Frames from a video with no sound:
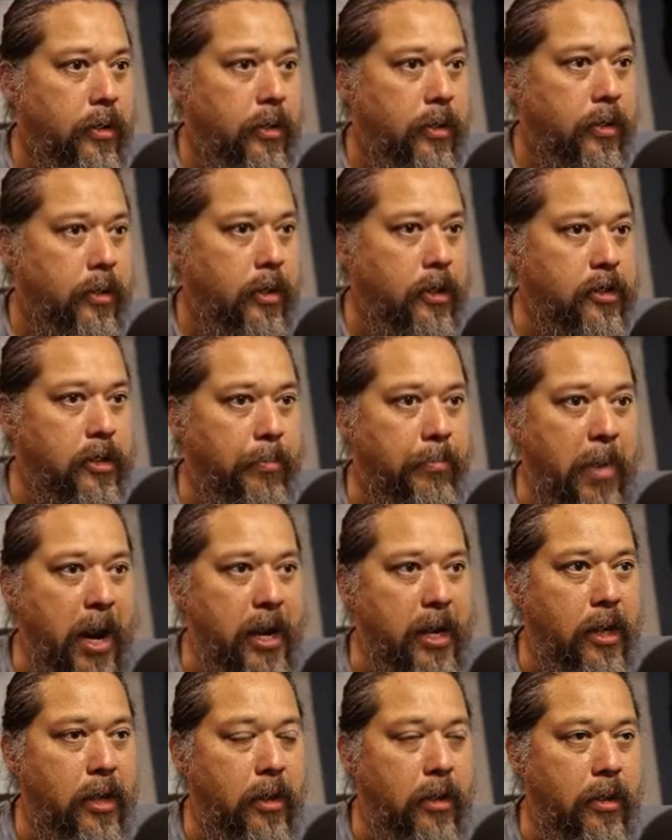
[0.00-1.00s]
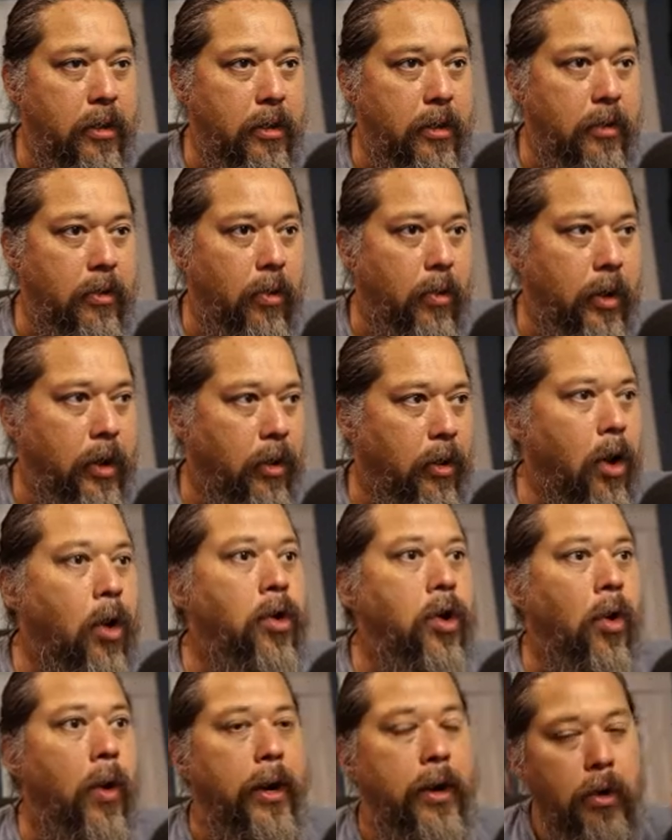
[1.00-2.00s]
Because the mic over here. Oh
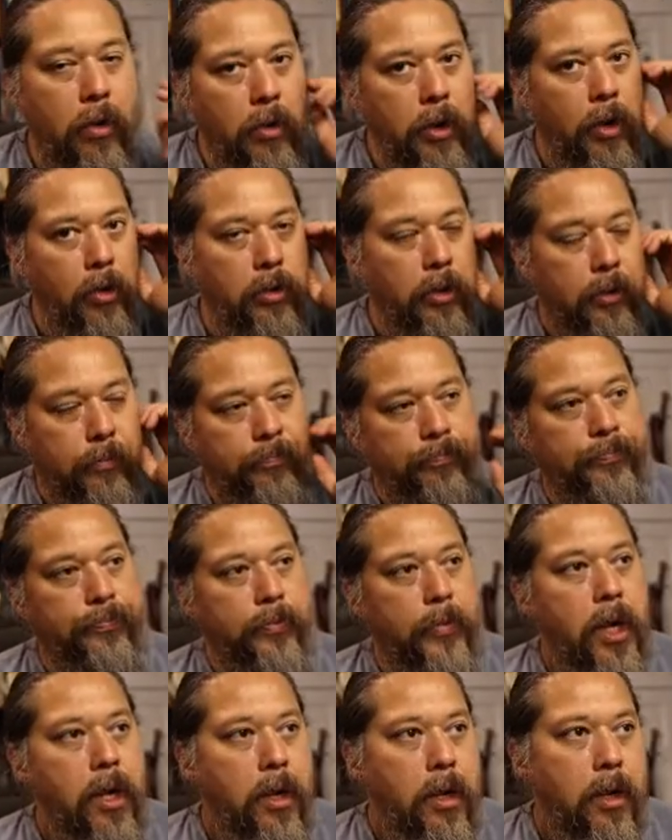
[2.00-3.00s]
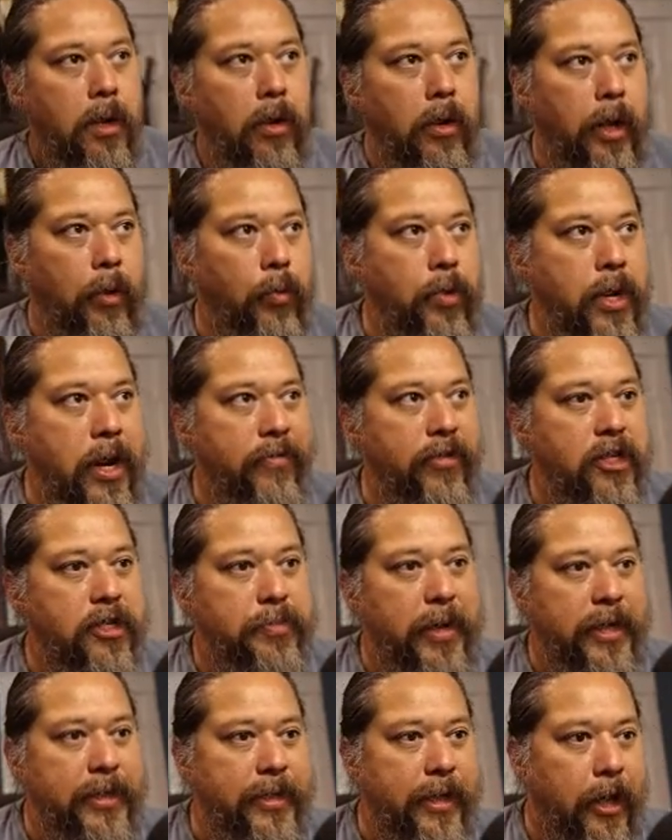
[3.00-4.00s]
no, I know. Okay, hold on. Okay, when you have this
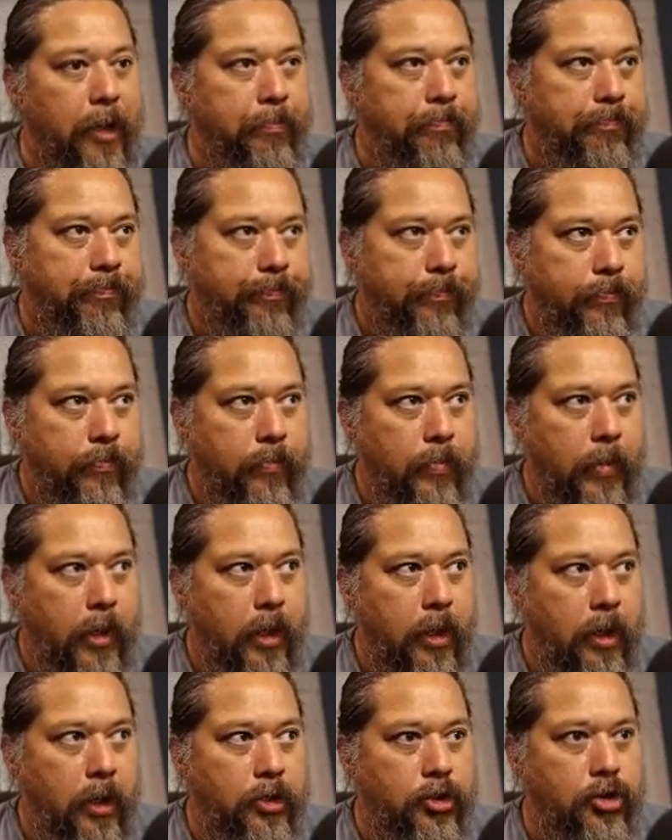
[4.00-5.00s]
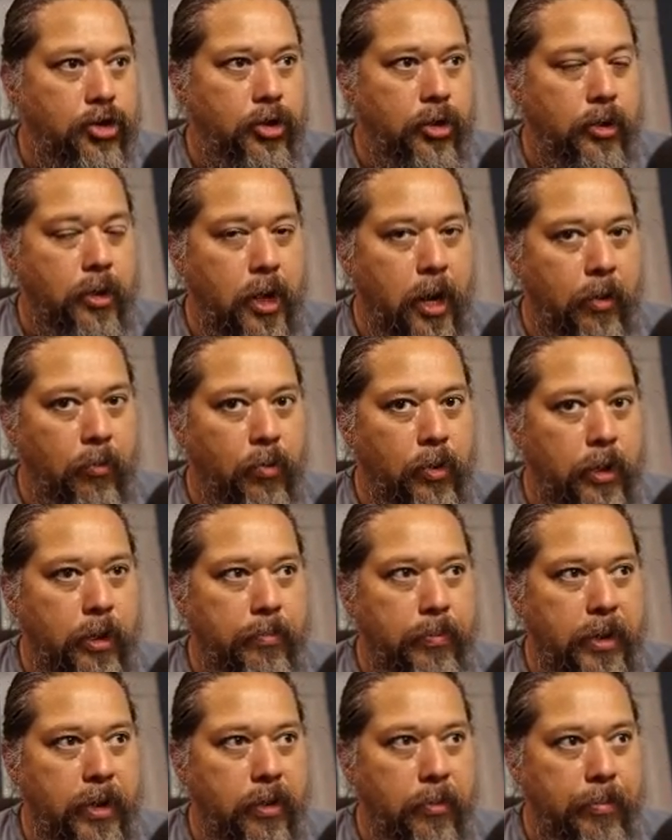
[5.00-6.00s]
mic set up, it should not really
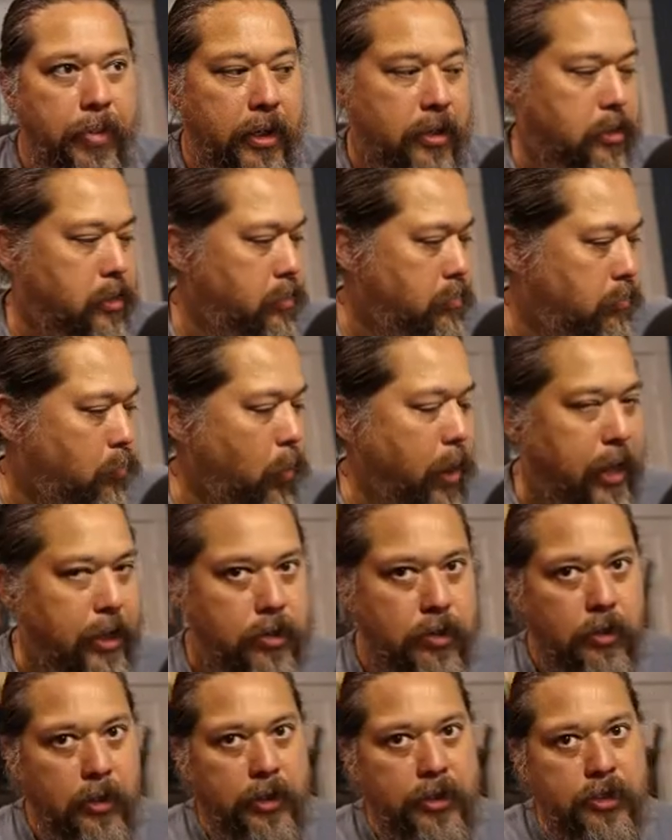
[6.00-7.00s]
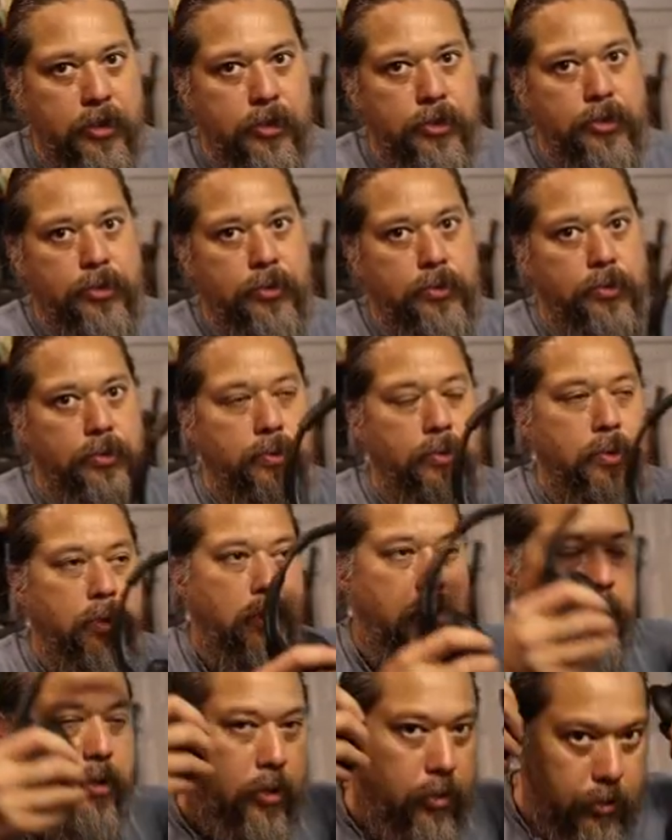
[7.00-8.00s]
be the best way to listen to
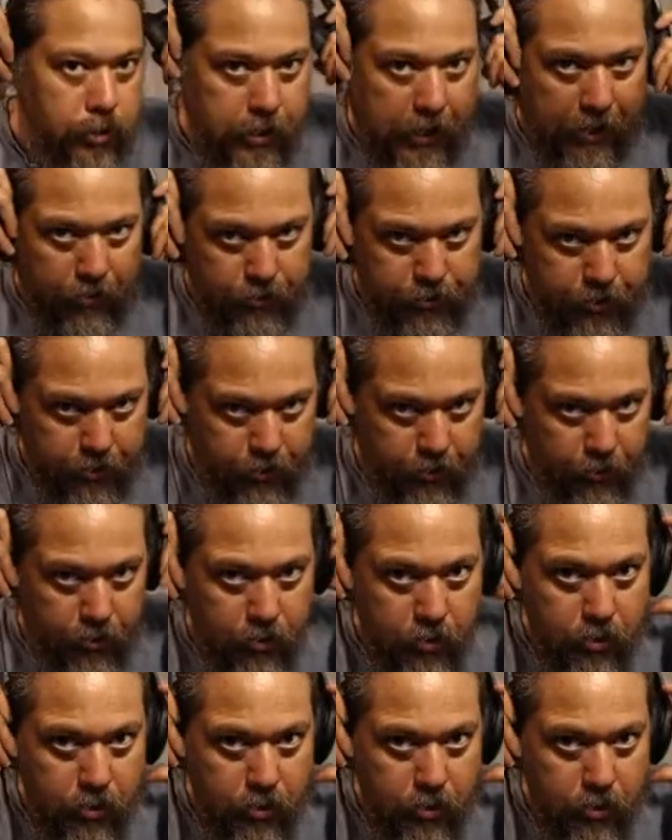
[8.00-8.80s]
your sounds either.